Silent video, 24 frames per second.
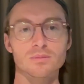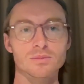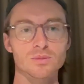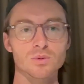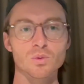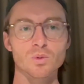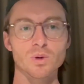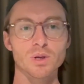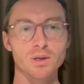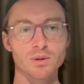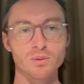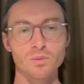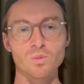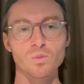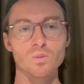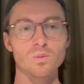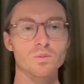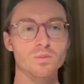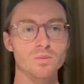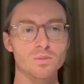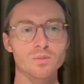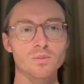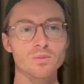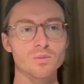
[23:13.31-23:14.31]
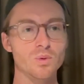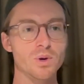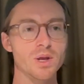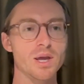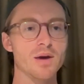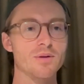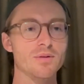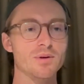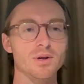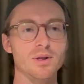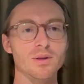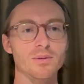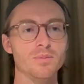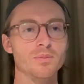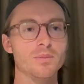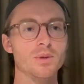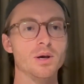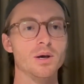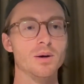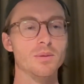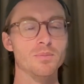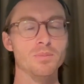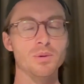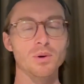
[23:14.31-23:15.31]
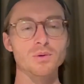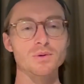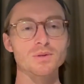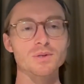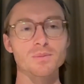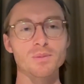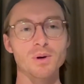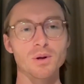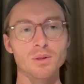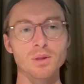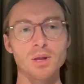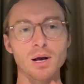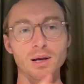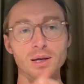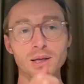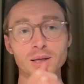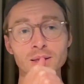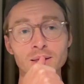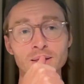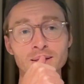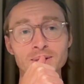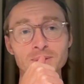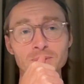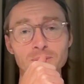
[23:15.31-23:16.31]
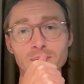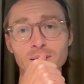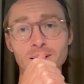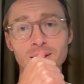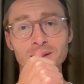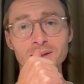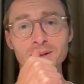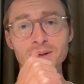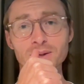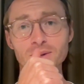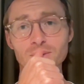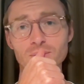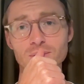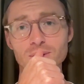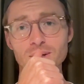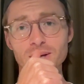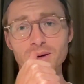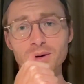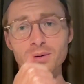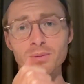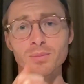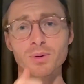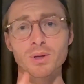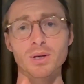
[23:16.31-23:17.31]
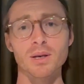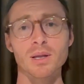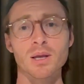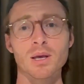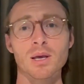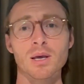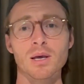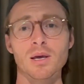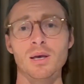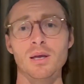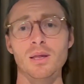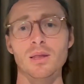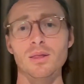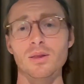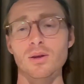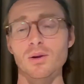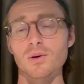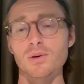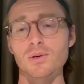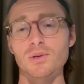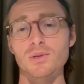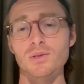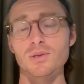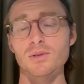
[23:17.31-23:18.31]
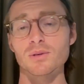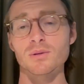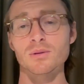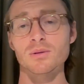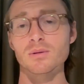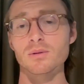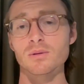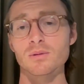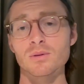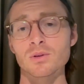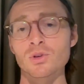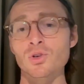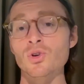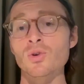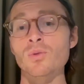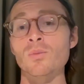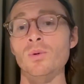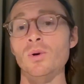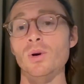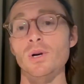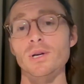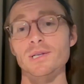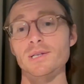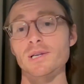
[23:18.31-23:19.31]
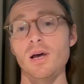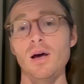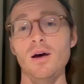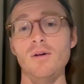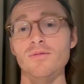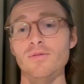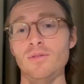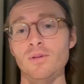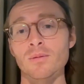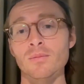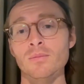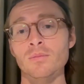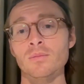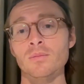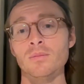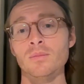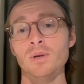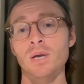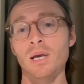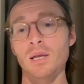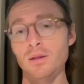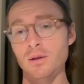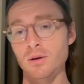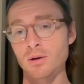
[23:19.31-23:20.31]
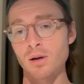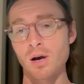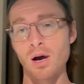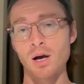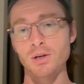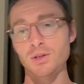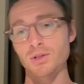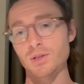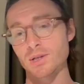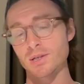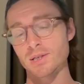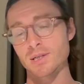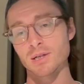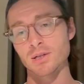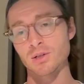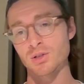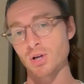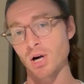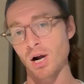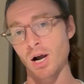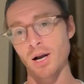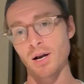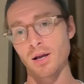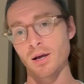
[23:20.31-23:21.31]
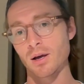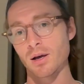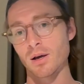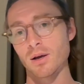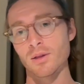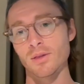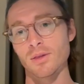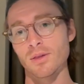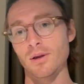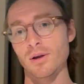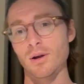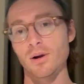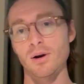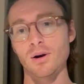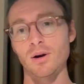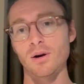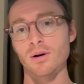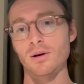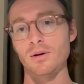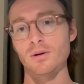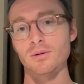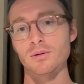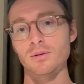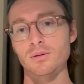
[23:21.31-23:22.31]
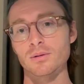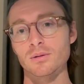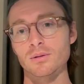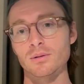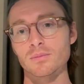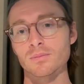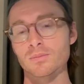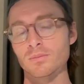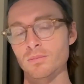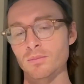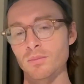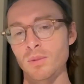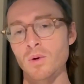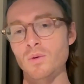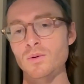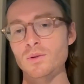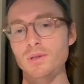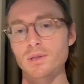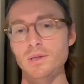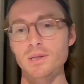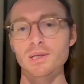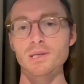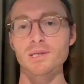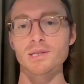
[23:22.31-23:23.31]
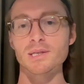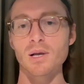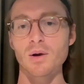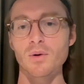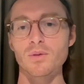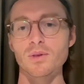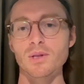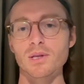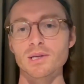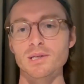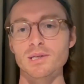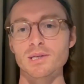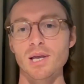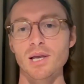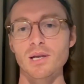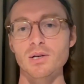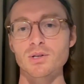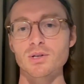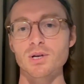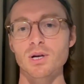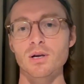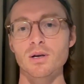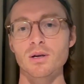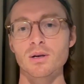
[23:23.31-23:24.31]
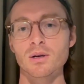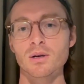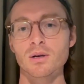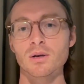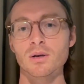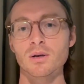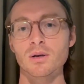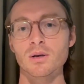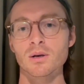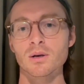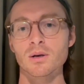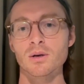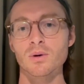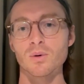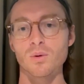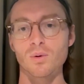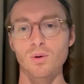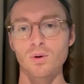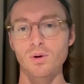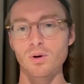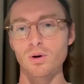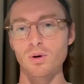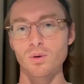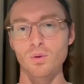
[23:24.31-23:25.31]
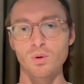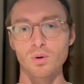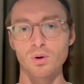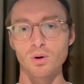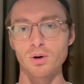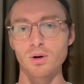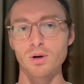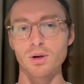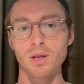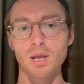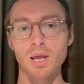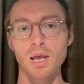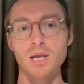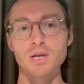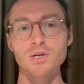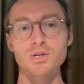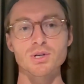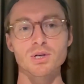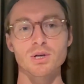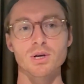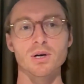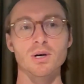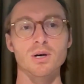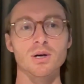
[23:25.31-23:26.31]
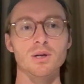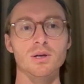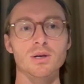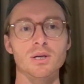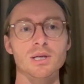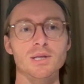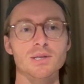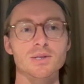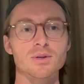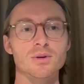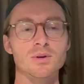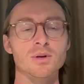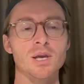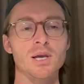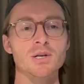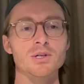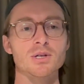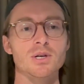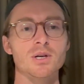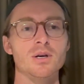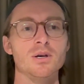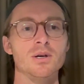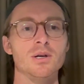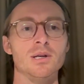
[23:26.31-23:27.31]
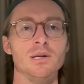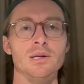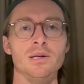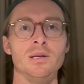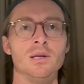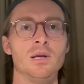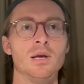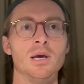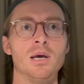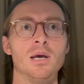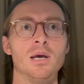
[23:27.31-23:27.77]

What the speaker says: we have a post about Luckin this week in the newsletter, but there's numerous of them, and they're not just in China. They're mostly Southeast Asia or Asia, Eastern Asia, and